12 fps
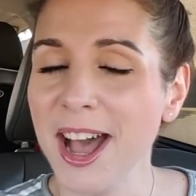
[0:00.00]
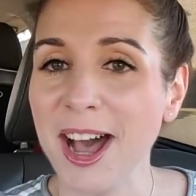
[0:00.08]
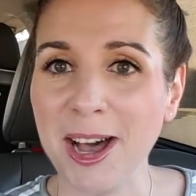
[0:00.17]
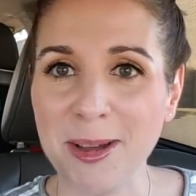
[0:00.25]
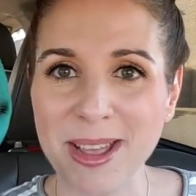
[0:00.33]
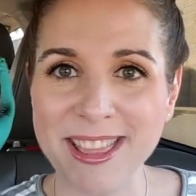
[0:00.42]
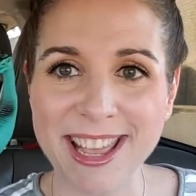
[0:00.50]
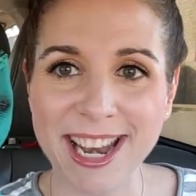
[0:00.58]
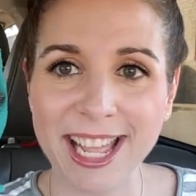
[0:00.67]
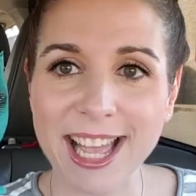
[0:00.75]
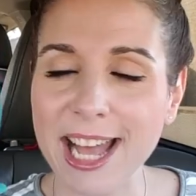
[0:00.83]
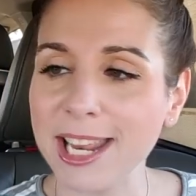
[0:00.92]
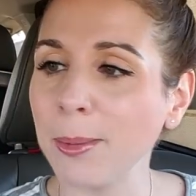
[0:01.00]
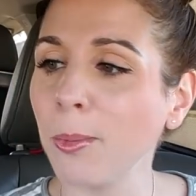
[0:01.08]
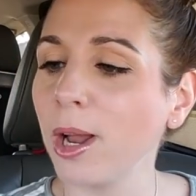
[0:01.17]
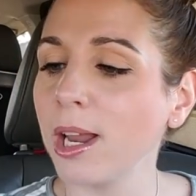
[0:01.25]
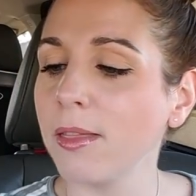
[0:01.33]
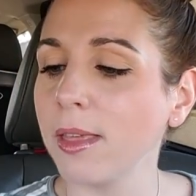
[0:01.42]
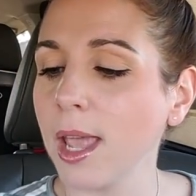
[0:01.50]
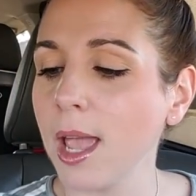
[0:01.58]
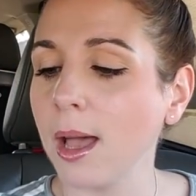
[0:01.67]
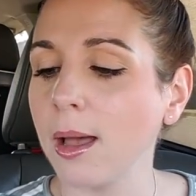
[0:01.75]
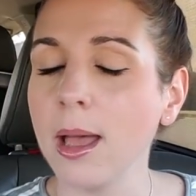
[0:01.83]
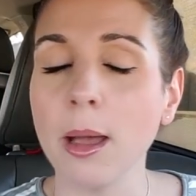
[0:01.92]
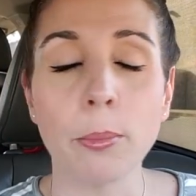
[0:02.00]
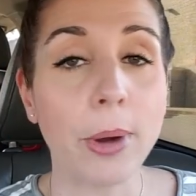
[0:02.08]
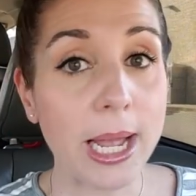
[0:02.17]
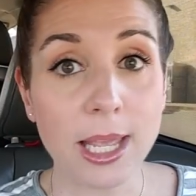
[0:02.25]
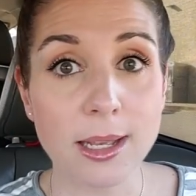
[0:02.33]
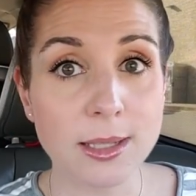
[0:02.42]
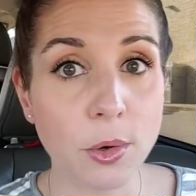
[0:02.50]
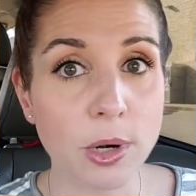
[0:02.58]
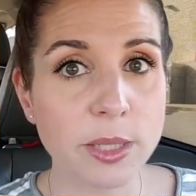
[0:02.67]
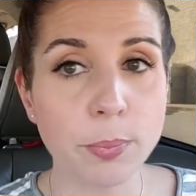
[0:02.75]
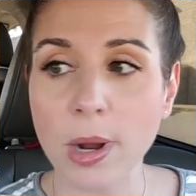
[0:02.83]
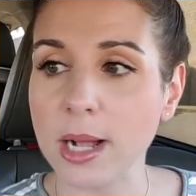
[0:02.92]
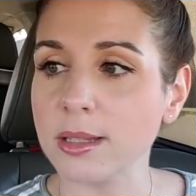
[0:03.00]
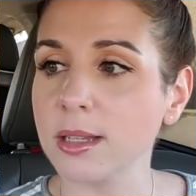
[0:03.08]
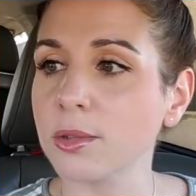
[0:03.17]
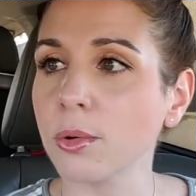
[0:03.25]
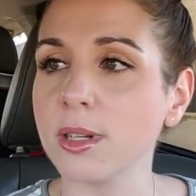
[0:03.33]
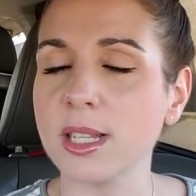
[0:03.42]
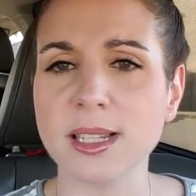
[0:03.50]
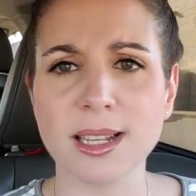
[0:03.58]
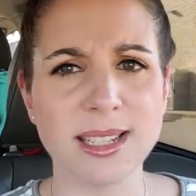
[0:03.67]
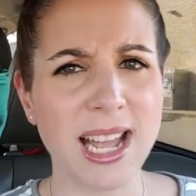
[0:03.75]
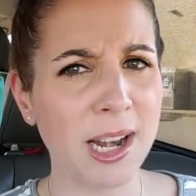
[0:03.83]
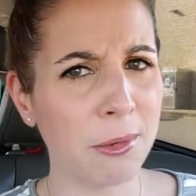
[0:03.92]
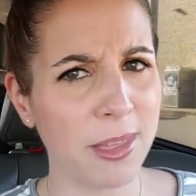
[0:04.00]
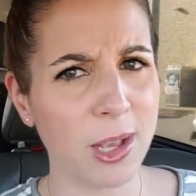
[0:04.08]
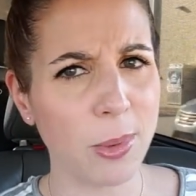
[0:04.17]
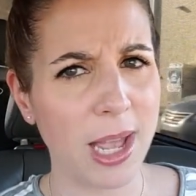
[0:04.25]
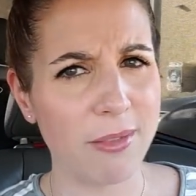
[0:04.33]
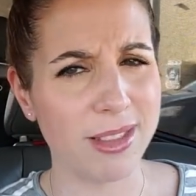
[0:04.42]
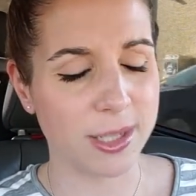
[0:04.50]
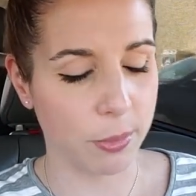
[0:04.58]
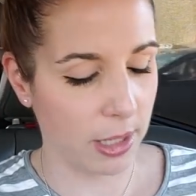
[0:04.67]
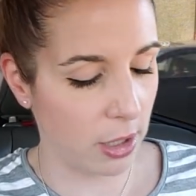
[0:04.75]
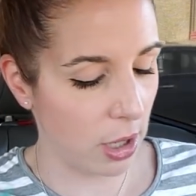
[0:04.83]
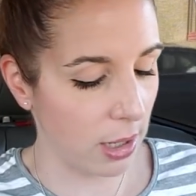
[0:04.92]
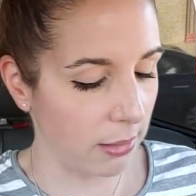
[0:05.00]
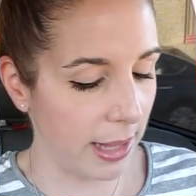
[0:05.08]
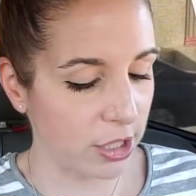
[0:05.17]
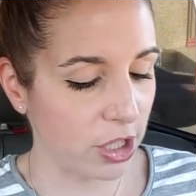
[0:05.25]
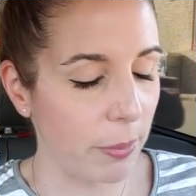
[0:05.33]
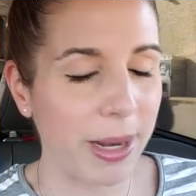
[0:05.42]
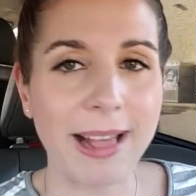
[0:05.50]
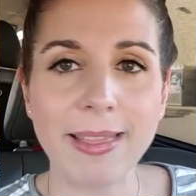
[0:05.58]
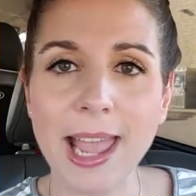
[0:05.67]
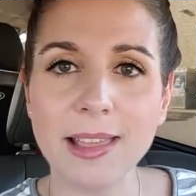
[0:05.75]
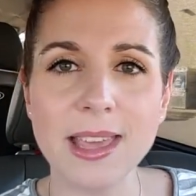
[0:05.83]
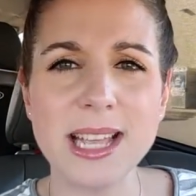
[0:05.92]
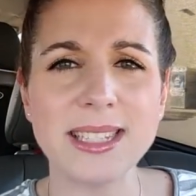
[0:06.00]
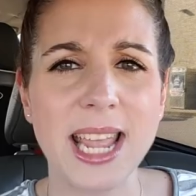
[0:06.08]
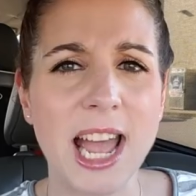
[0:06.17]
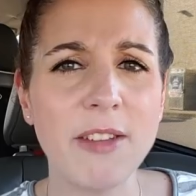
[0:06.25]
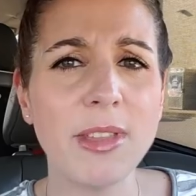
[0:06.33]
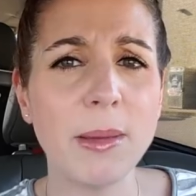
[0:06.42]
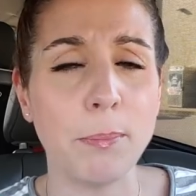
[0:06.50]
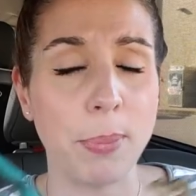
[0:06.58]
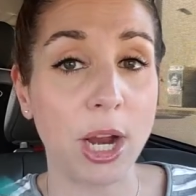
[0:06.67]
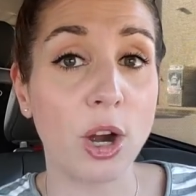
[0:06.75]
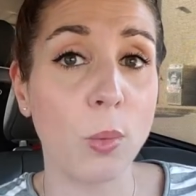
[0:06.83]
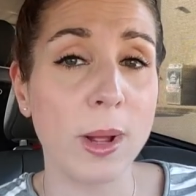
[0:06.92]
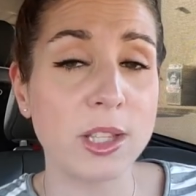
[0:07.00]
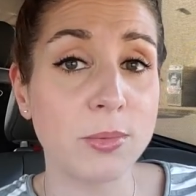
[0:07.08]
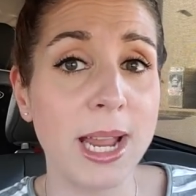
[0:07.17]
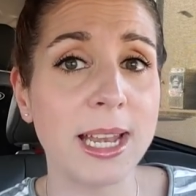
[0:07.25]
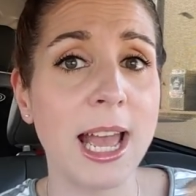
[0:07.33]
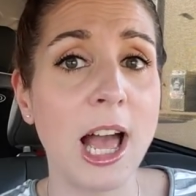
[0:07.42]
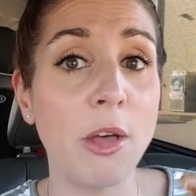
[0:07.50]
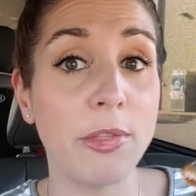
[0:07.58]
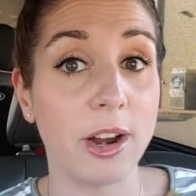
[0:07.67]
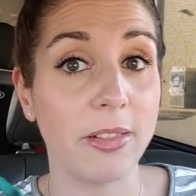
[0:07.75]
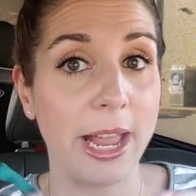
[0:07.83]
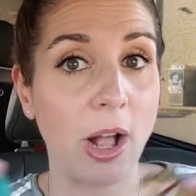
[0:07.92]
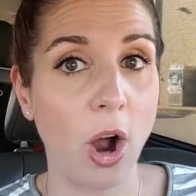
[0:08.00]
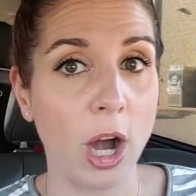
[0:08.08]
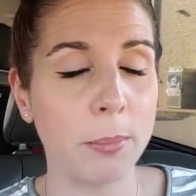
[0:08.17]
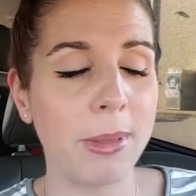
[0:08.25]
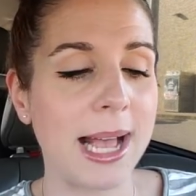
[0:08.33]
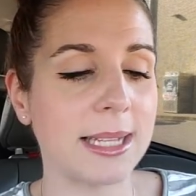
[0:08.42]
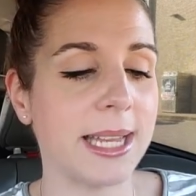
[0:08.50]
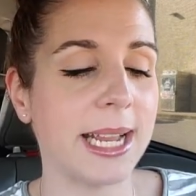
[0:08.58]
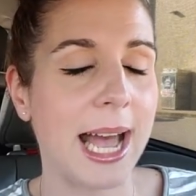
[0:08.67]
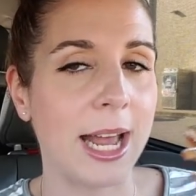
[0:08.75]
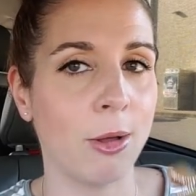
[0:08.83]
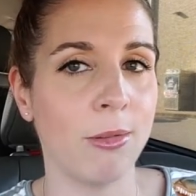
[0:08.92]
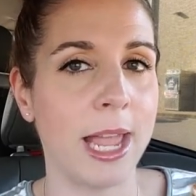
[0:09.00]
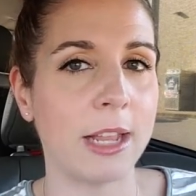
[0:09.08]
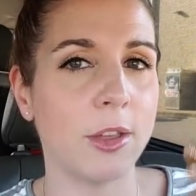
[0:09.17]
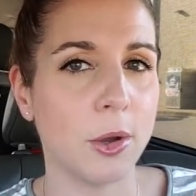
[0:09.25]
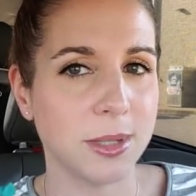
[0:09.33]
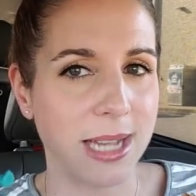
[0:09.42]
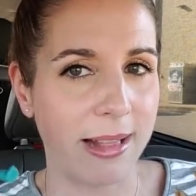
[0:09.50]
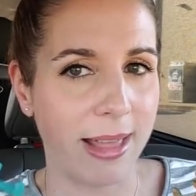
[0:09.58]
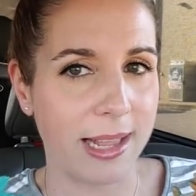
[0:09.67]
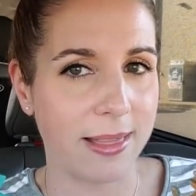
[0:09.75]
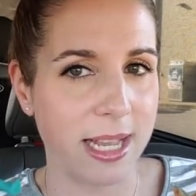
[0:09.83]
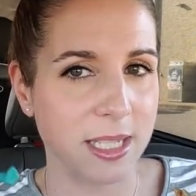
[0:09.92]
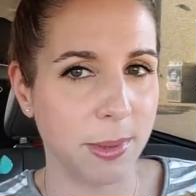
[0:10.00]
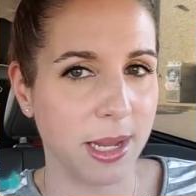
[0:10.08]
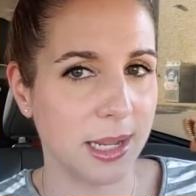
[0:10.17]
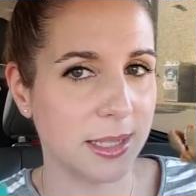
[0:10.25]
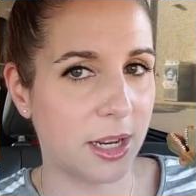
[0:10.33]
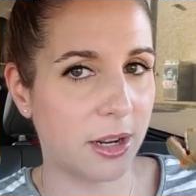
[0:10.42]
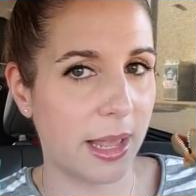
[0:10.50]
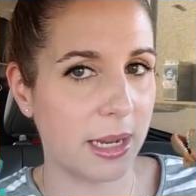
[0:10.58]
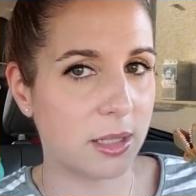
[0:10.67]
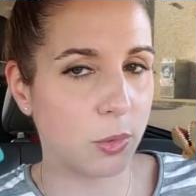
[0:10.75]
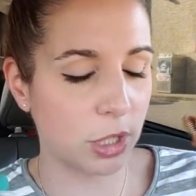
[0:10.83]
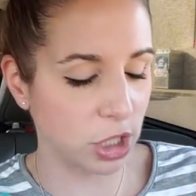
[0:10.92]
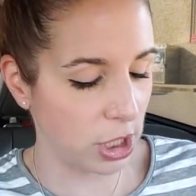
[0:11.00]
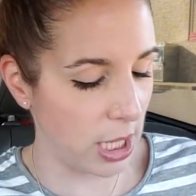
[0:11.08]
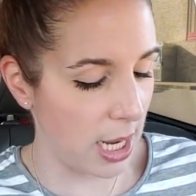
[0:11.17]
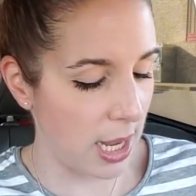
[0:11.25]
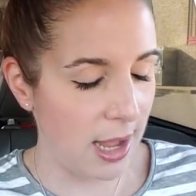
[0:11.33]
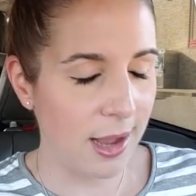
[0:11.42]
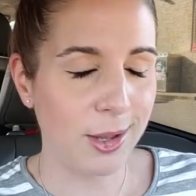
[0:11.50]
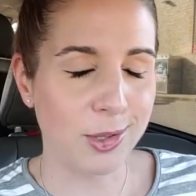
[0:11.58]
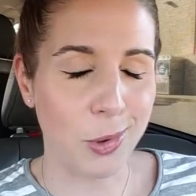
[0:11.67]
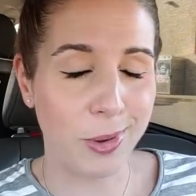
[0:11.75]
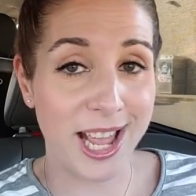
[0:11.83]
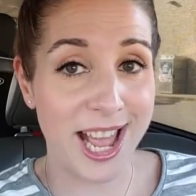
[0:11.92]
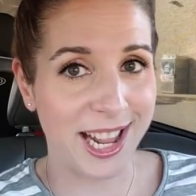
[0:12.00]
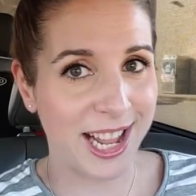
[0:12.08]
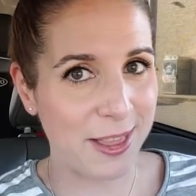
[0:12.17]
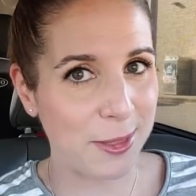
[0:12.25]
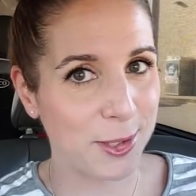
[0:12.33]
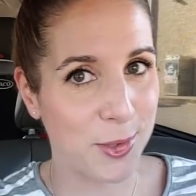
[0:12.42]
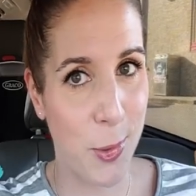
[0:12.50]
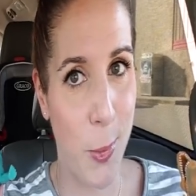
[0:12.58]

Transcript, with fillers: Um, and then I got him one of the Brachiosaurus, Brontosauruses, because I don't think we have this one in our collection. But I like these. They have the bigger ones right now. They're like hard plastic. I don't like those. I like these because they're like squishy. So I went ahead and got those